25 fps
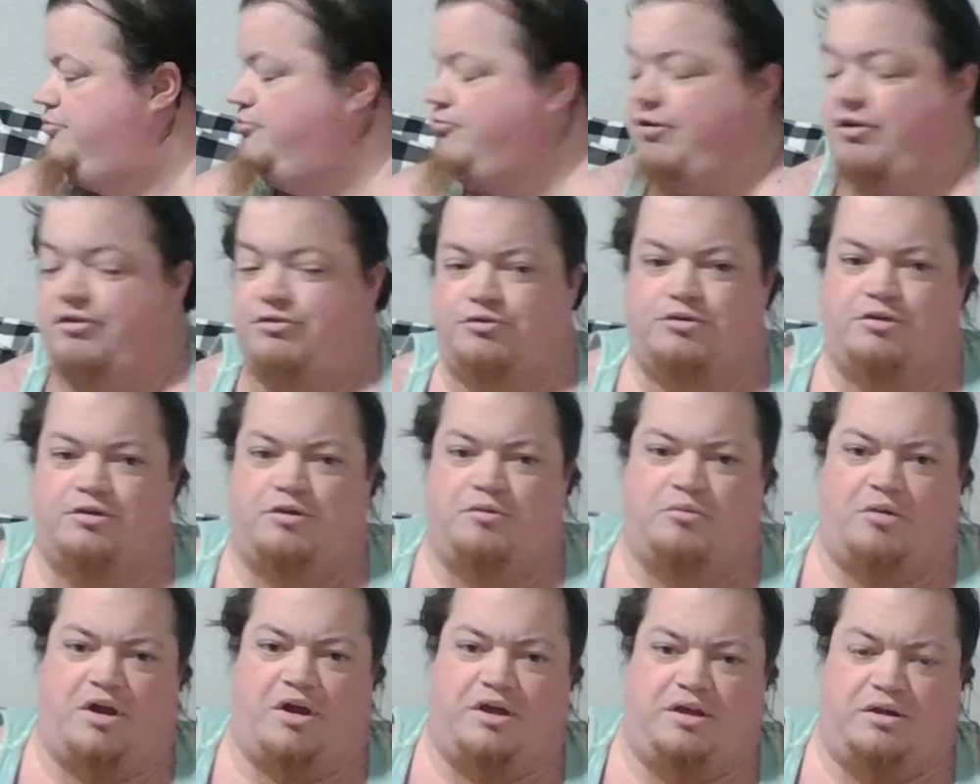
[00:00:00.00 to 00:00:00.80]
dresser
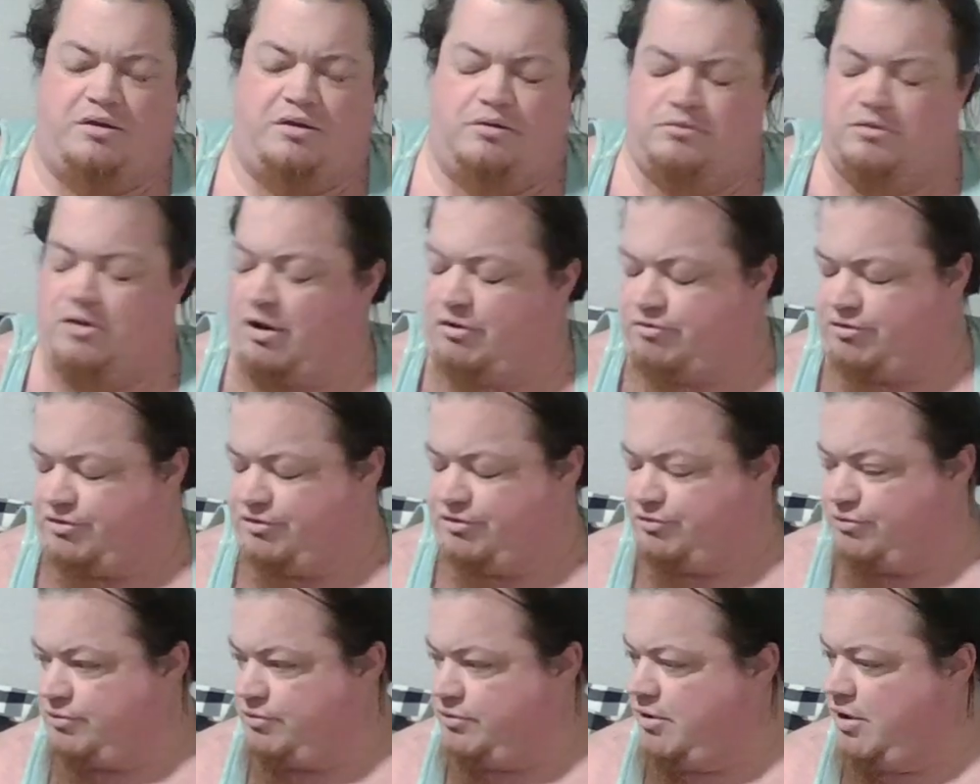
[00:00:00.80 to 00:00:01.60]
that my, not
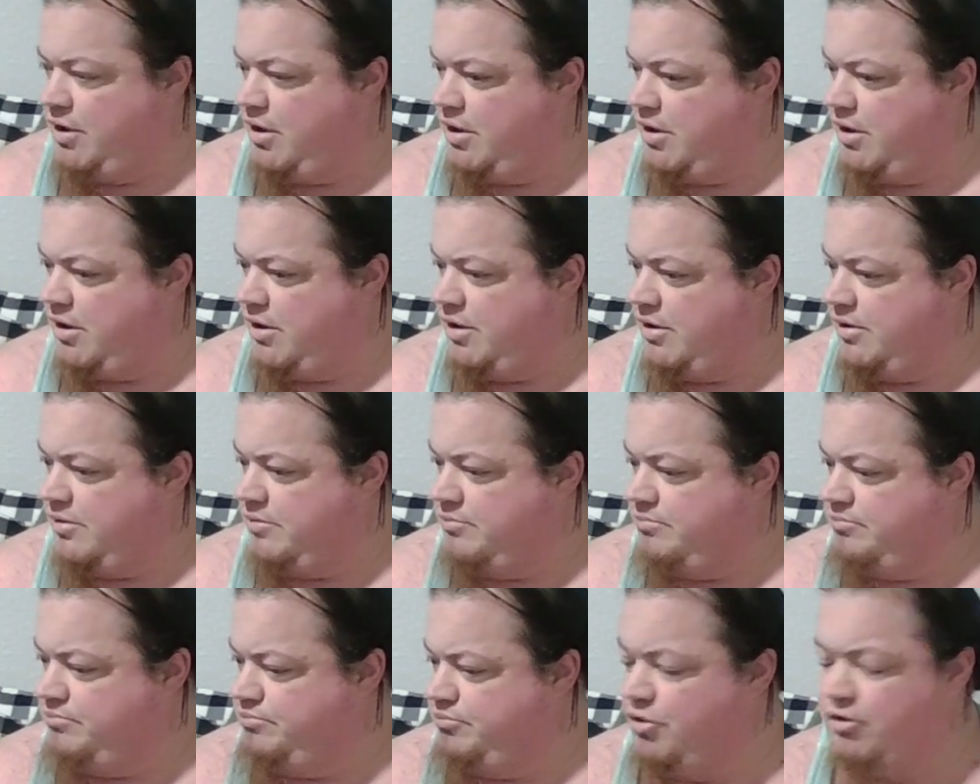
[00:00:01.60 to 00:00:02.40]
dresser, uh,
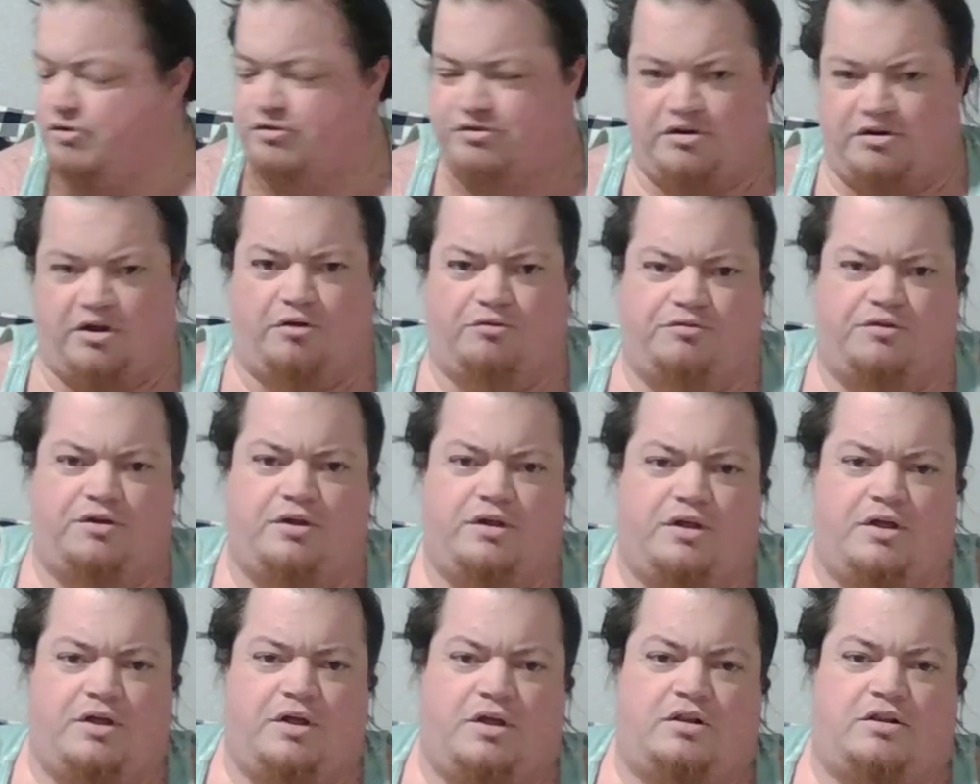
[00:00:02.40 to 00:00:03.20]
bookshelf
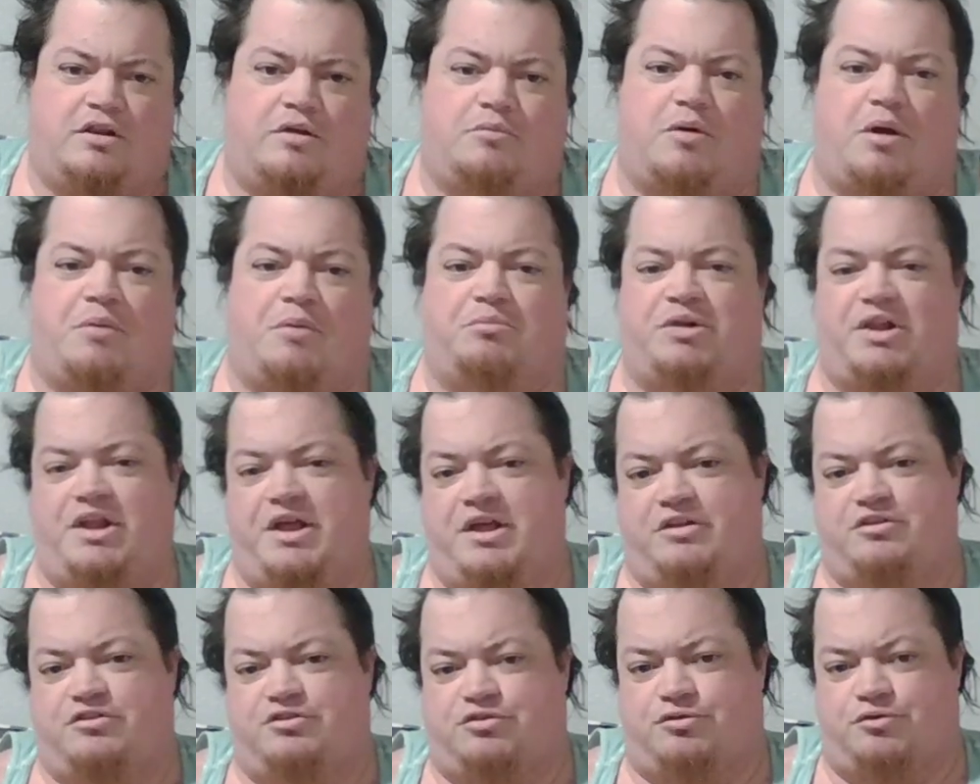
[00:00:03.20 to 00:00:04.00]
that my
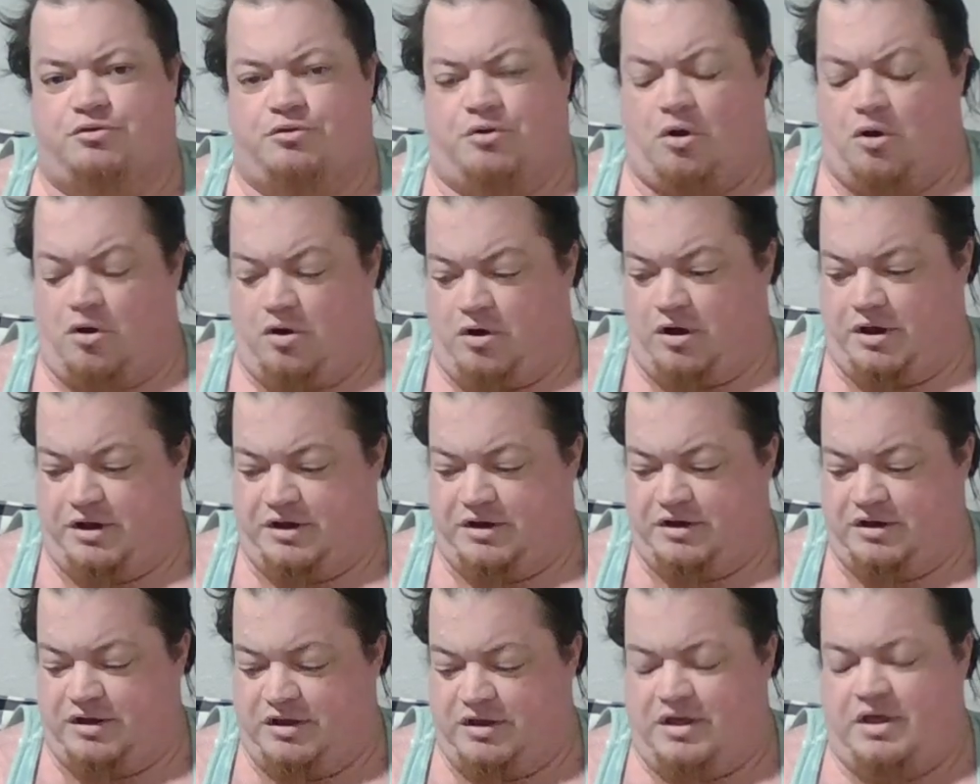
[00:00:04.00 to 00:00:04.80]
plants are
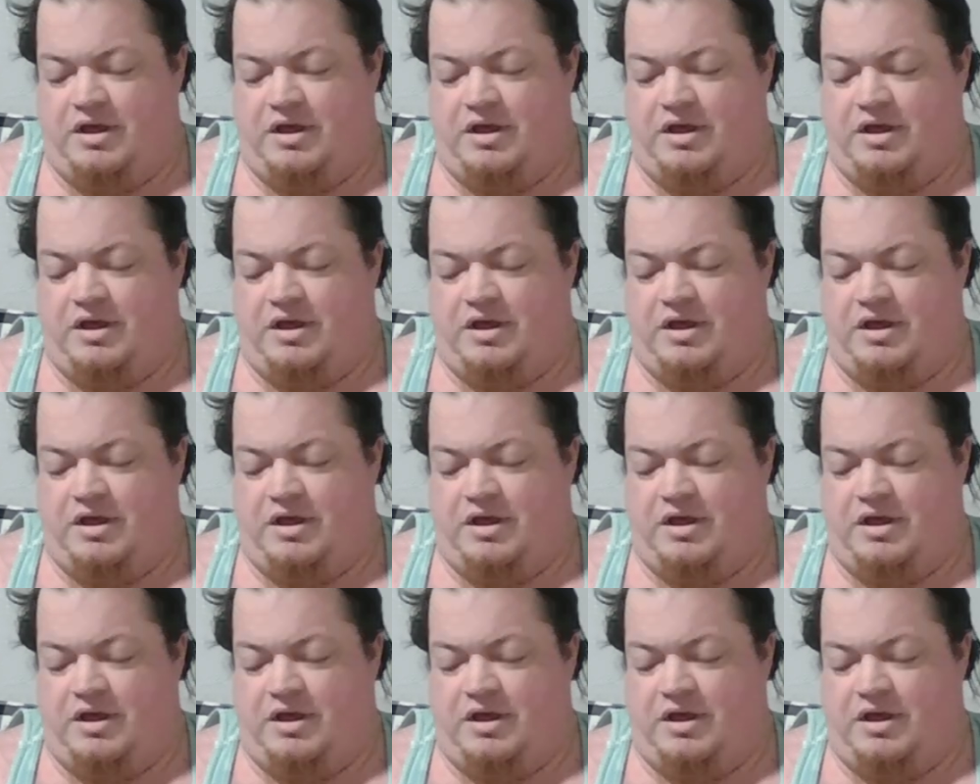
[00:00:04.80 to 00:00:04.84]
on.